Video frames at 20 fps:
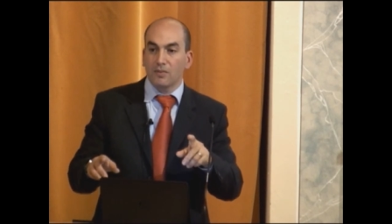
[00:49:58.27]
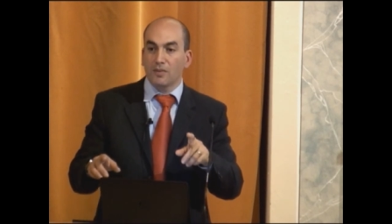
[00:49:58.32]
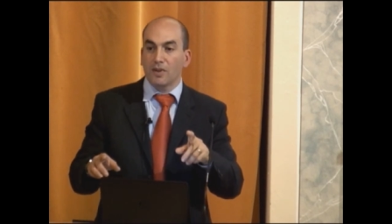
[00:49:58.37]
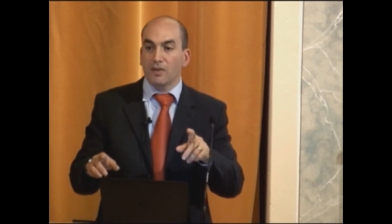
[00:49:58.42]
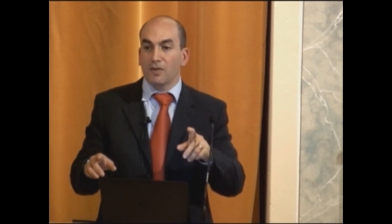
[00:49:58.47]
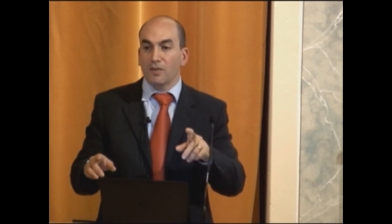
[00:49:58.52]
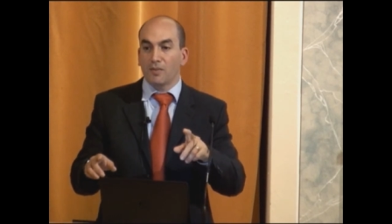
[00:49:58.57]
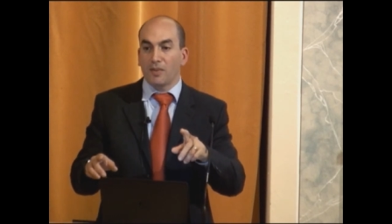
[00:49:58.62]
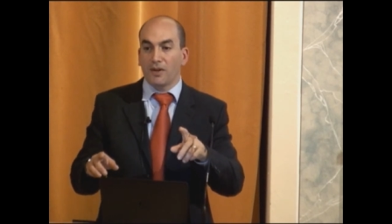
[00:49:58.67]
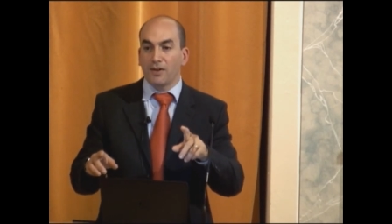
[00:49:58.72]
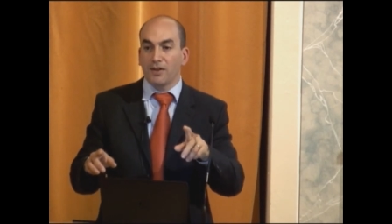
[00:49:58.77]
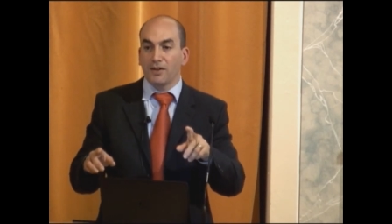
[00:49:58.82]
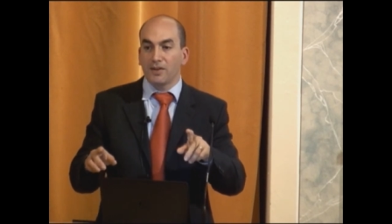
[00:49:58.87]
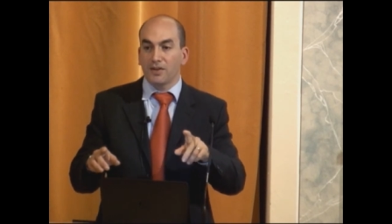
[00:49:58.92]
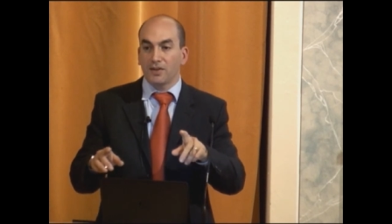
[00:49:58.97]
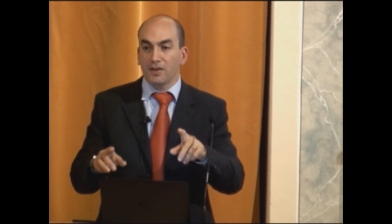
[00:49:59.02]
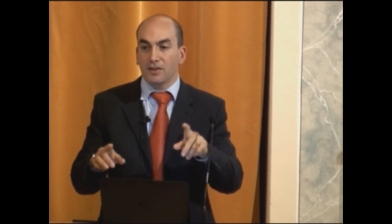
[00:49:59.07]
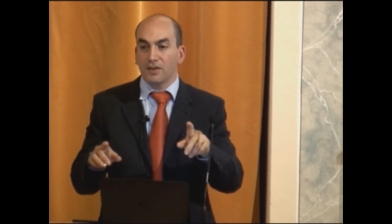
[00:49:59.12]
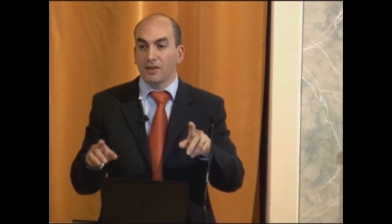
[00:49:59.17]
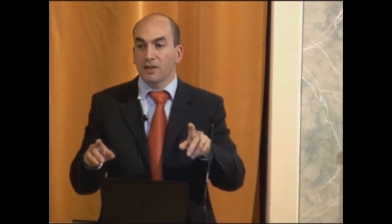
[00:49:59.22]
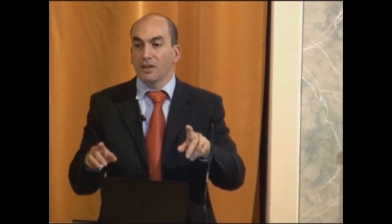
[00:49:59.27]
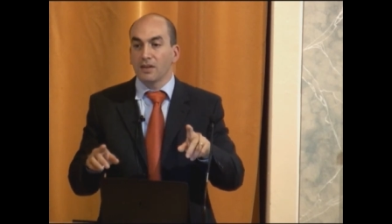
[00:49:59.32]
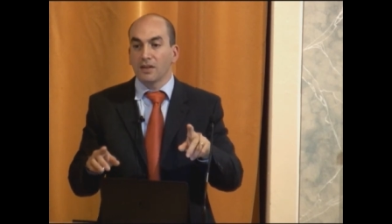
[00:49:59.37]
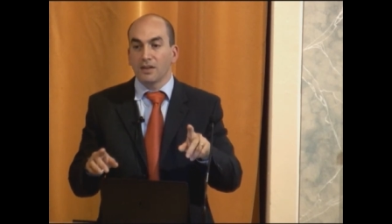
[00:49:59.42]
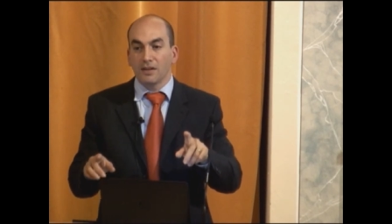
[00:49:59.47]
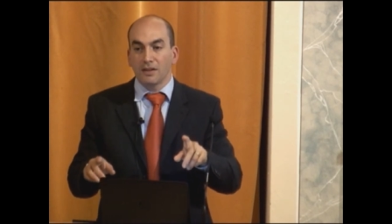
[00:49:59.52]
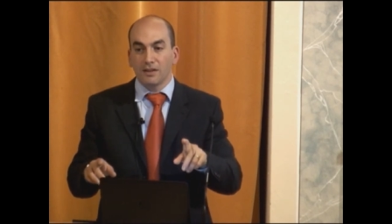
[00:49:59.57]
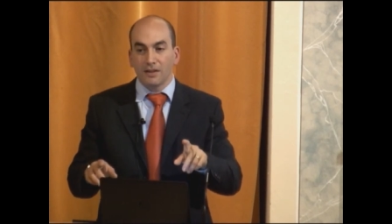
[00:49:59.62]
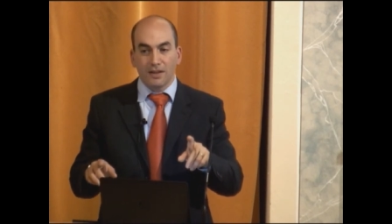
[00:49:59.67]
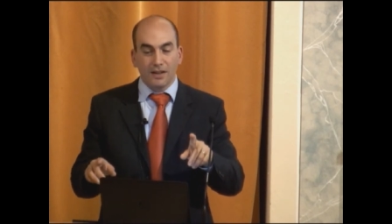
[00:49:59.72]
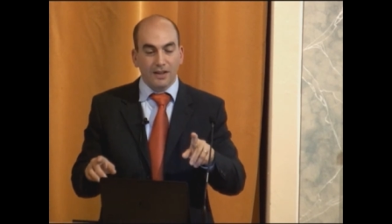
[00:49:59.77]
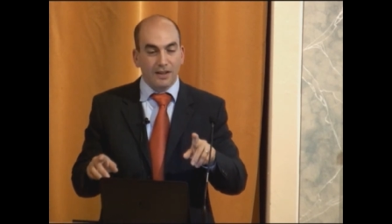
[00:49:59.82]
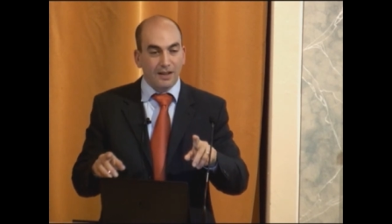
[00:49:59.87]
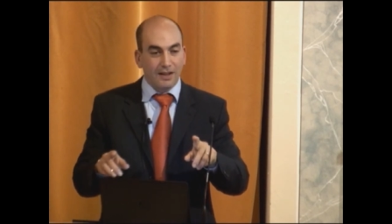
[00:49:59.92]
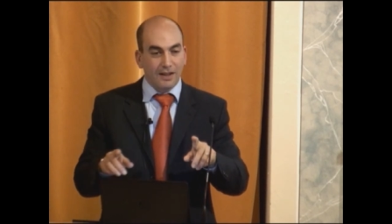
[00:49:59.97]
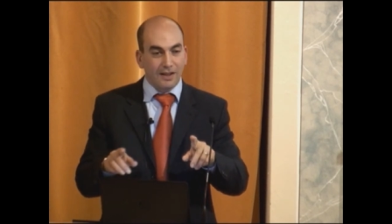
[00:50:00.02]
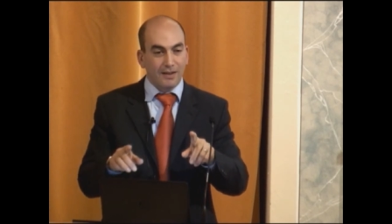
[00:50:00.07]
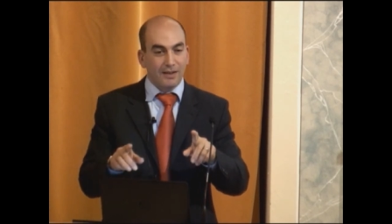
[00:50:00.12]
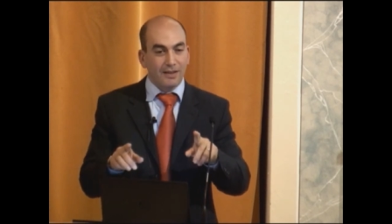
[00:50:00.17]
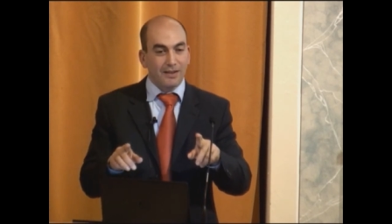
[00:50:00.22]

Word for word: wherever Marius is, uh,